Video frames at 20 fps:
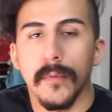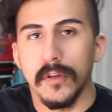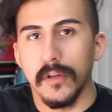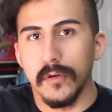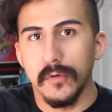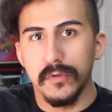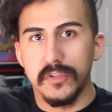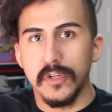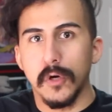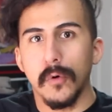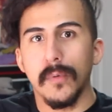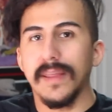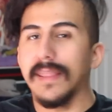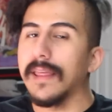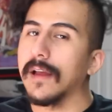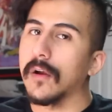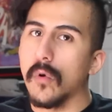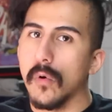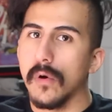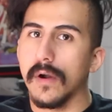or there was no way
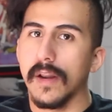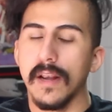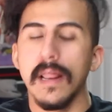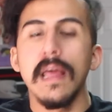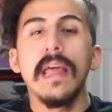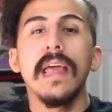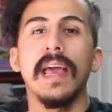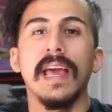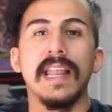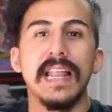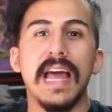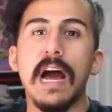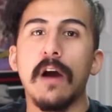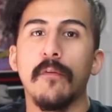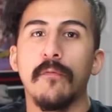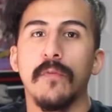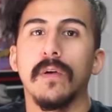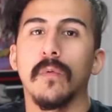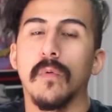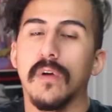that Gordon and
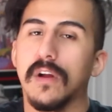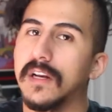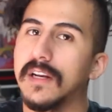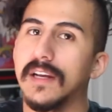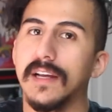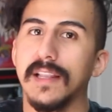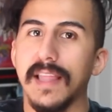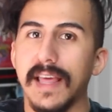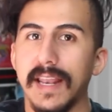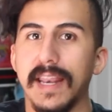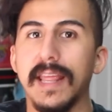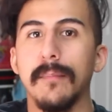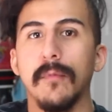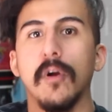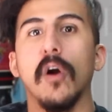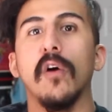Alfred were gonna let him